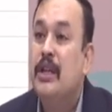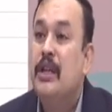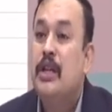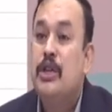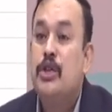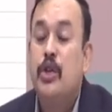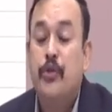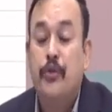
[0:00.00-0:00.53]

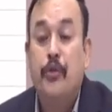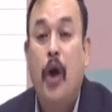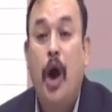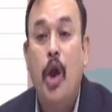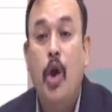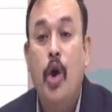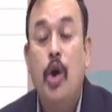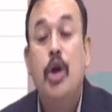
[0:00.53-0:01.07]
should
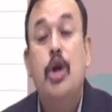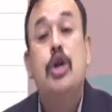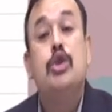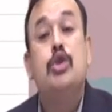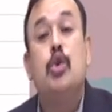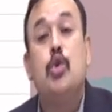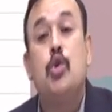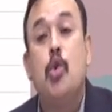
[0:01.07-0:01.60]
follow
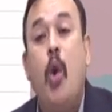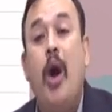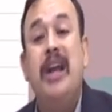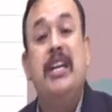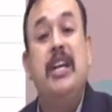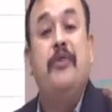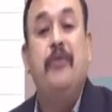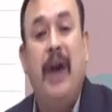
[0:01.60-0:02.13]
to
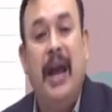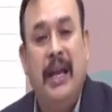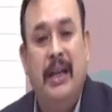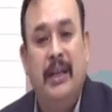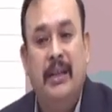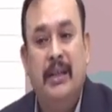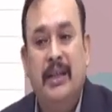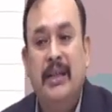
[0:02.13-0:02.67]
quantify
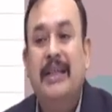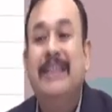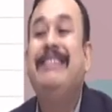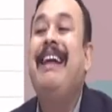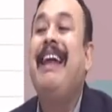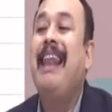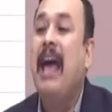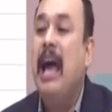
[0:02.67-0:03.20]

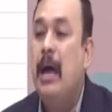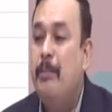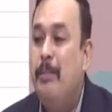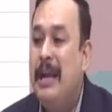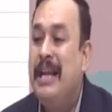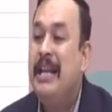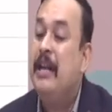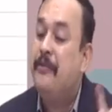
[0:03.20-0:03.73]
the
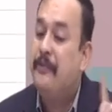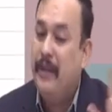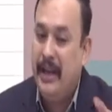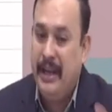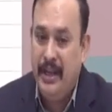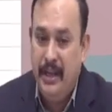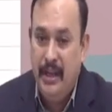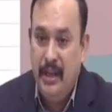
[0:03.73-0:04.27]
liability, if
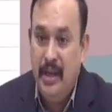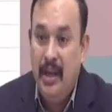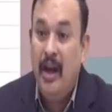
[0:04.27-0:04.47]
any,